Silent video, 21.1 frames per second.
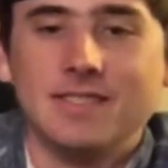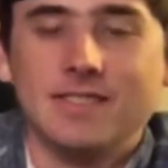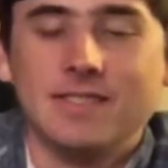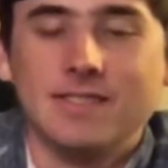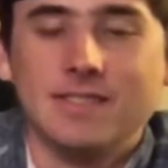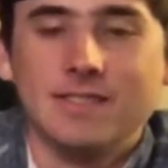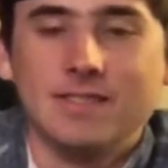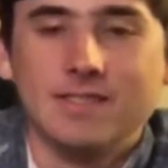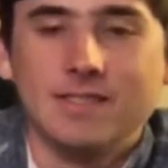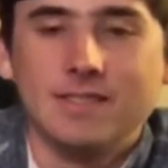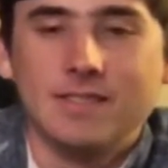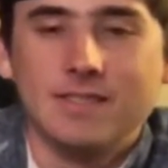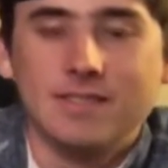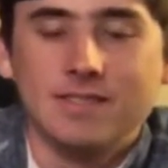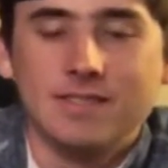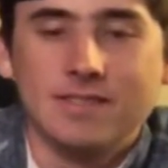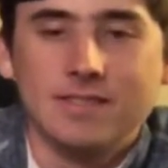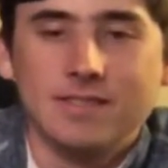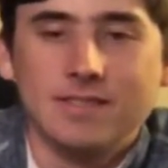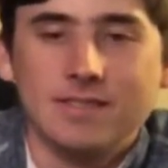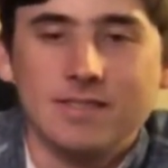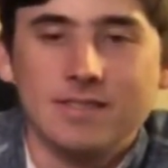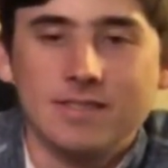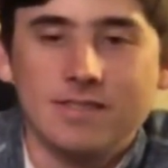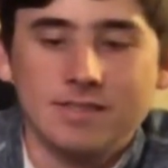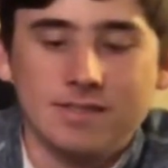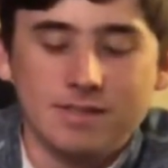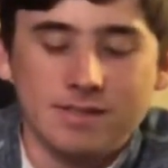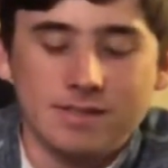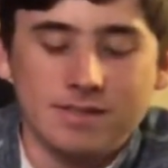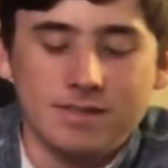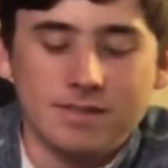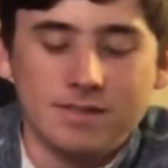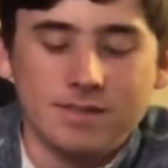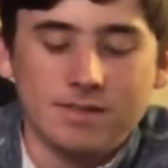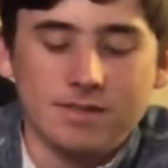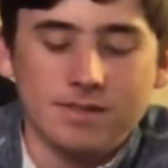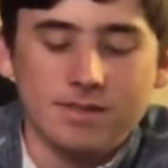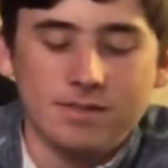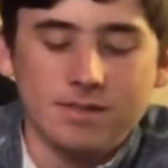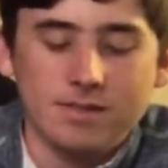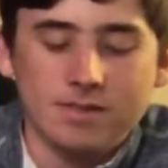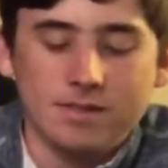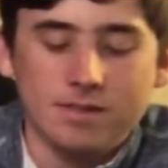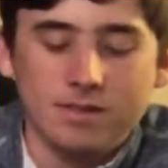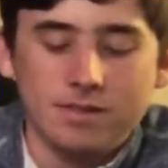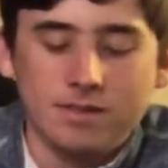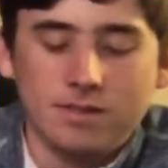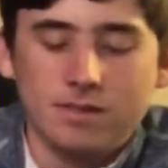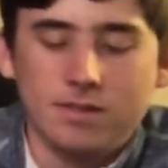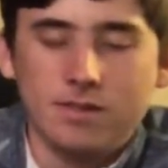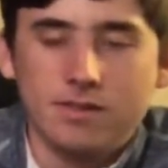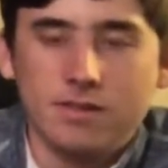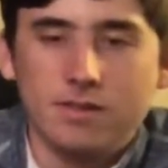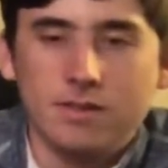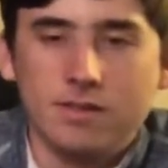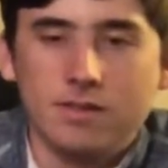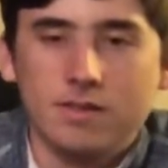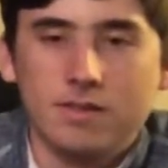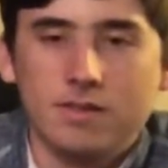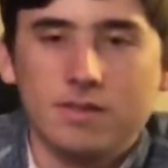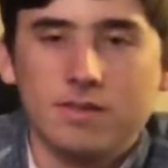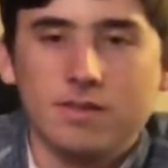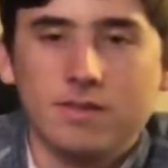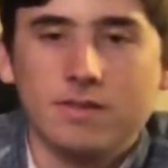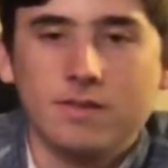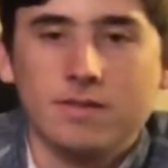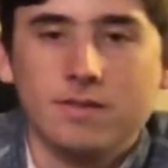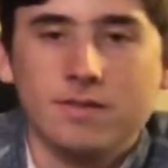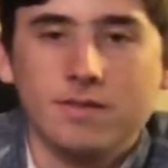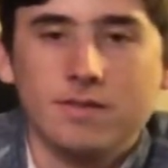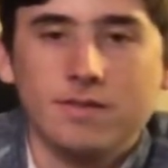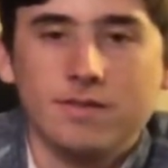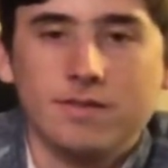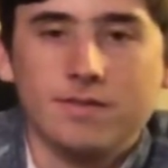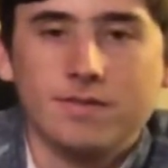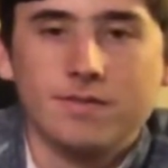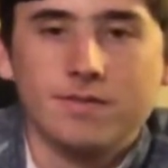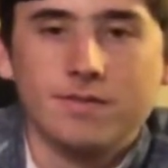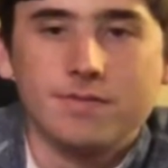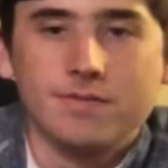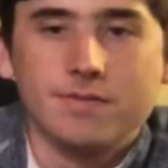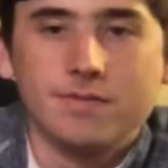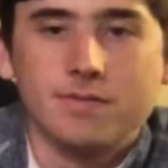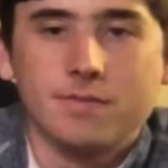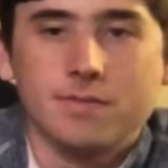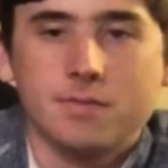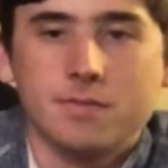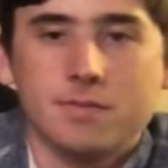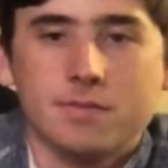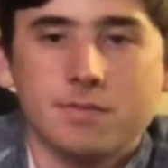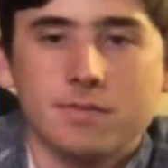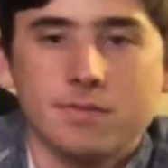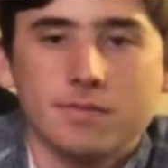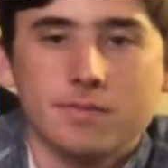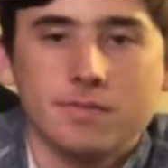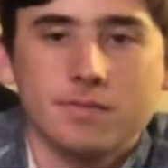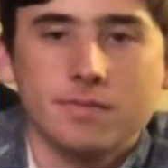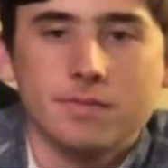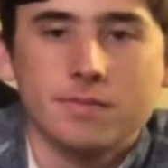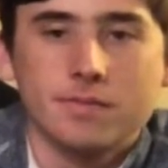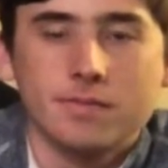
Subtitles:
(silent)